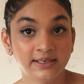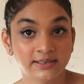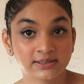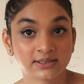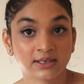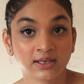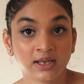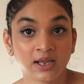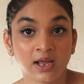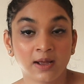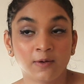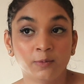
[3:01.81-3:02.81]
list,
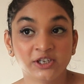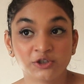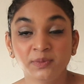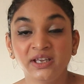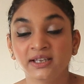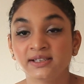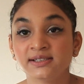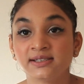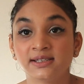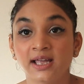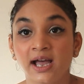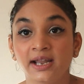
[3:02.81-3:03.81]
which
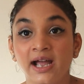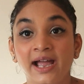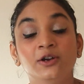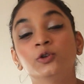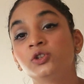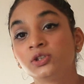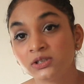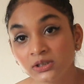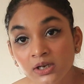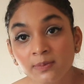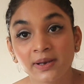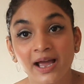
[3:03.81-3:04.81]
means that I could
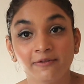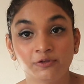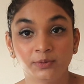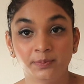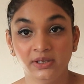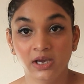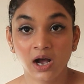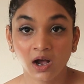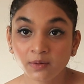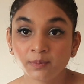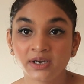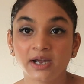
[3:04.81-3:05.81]
still apply for a
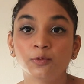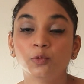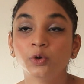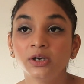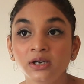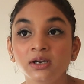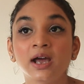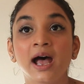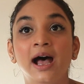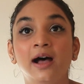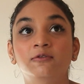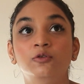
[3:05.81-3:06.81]
PR, but I wouldn't
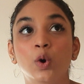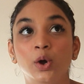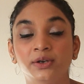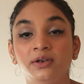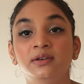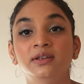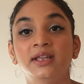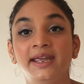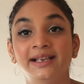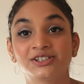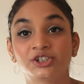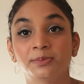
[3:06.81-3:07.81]
have gotten the
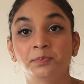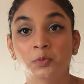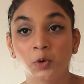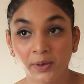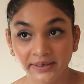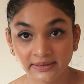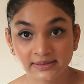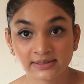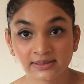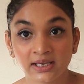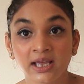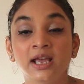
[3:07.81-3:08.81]
extra
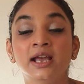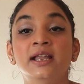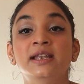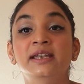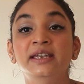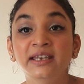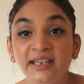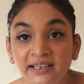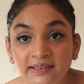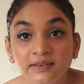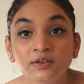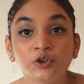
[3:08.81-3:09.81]
points
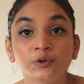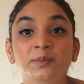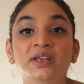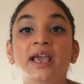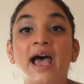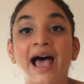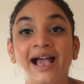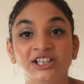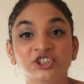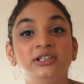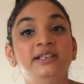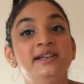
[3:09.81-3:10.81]
needed to be
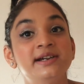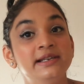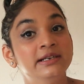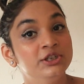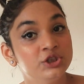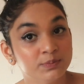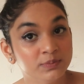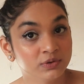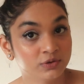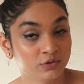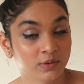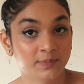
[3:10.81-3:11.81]
actually
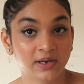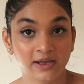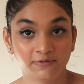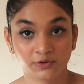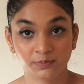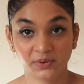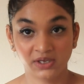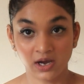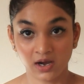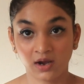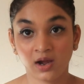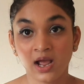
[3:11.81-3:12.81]
eligible to apply for a
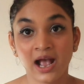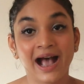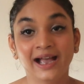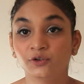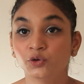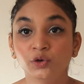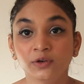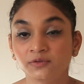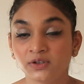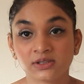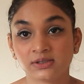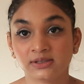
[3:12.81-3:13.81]
PR. I don't know
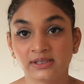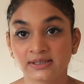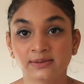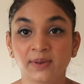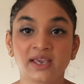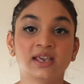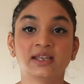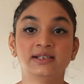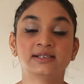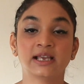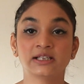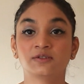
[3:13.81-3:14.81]
if this is making any
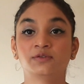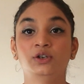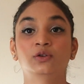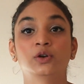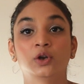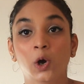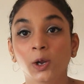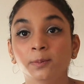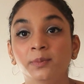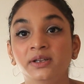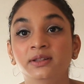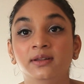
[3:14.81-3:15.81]
sense for you or
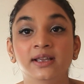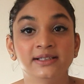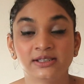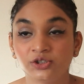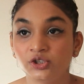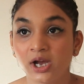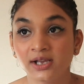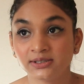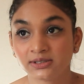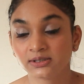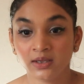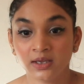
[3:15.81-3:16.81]
not, but it's
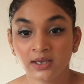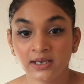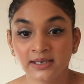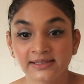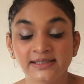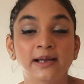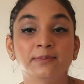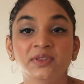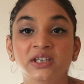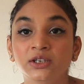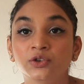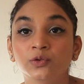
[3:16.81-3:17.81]
just
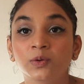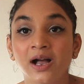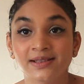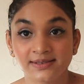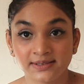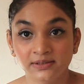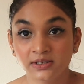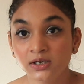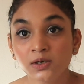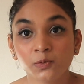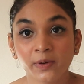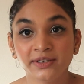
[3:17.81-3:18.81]
something to
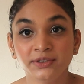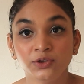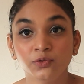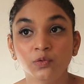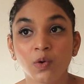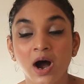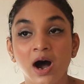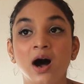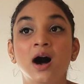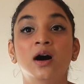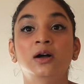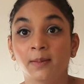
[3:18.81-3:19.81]
consider when you
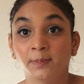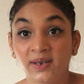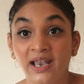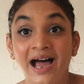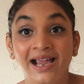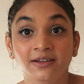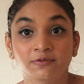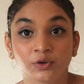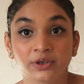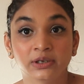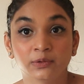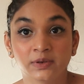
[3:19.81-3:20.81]
are applying
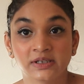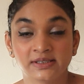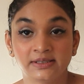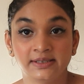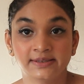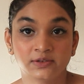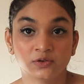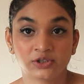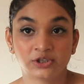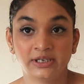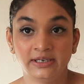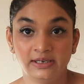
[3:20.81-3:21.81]
for universities in
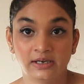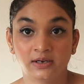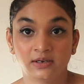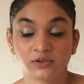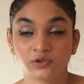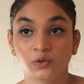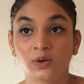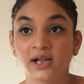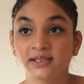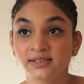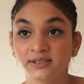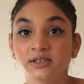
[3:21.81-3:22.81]
Australia. So
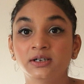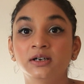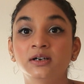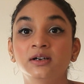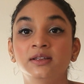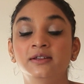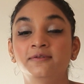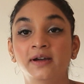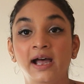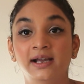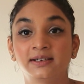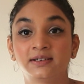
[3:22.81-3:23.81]
consider the
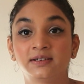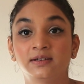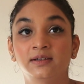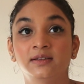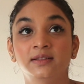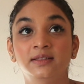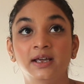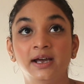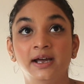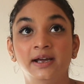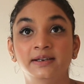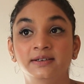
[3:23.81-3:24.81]
fact
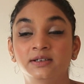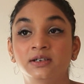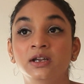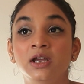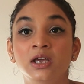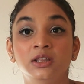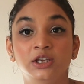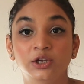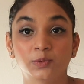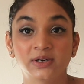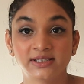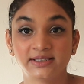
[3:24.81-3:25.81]
that the
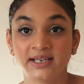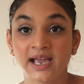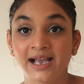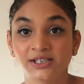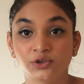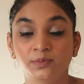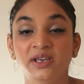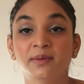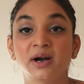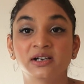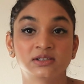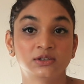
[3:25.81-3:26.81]
university has to be
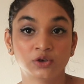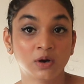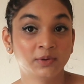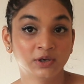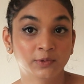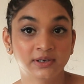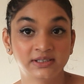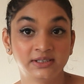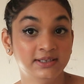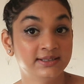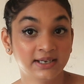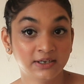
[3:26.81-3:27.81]
amongst the top
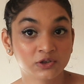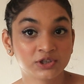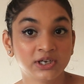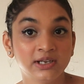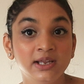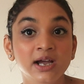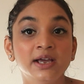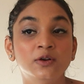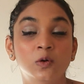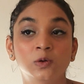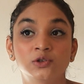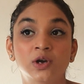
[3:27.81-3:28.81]
universities in Australia and
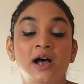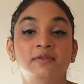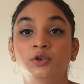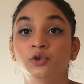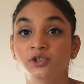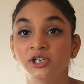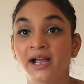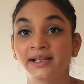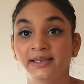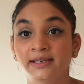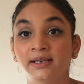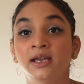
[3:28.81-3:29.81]
also have a good
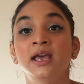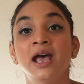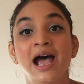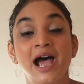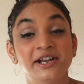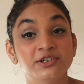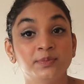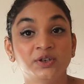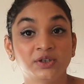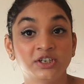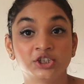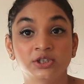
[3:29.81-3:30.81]
ranking and
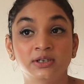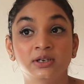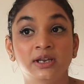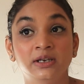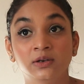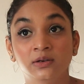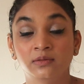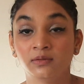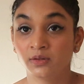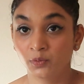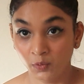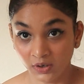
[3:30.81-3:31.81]
reputation in
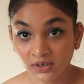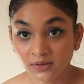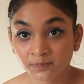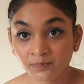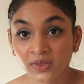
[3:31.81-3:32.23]
the world.